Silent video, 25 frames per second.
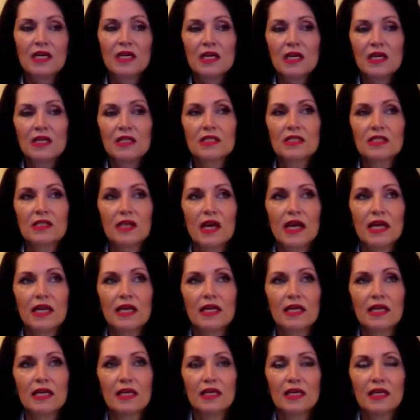It's
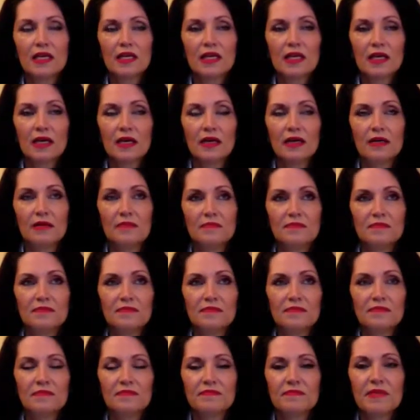like
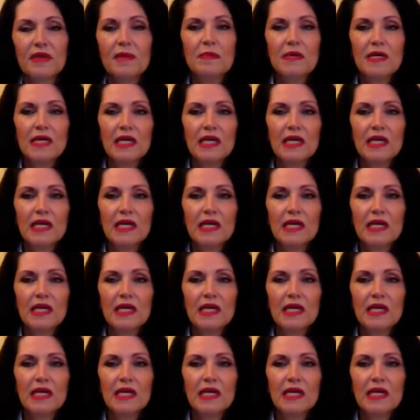maybe